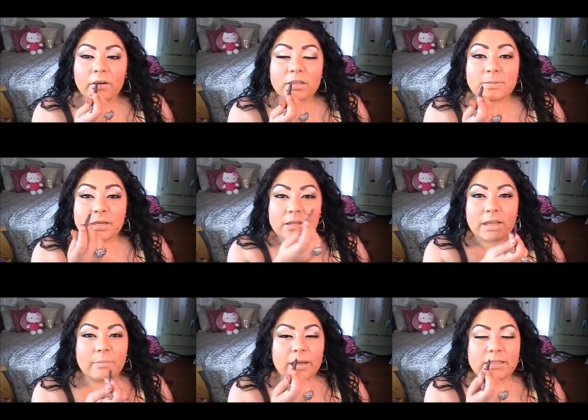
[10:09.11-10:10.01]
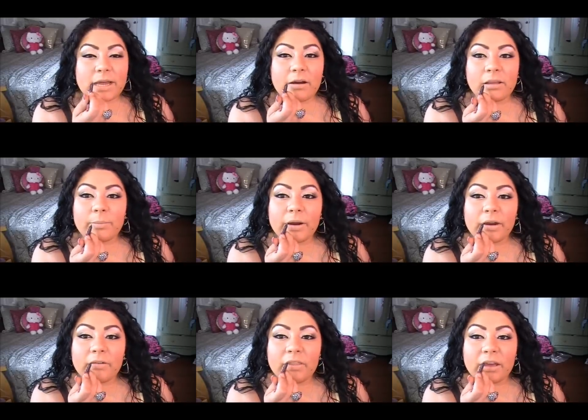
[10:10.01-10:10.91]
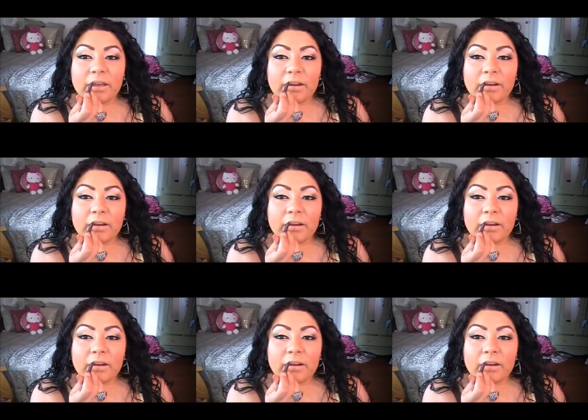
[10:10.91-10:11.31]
So I'm going to line my entire lip area with that.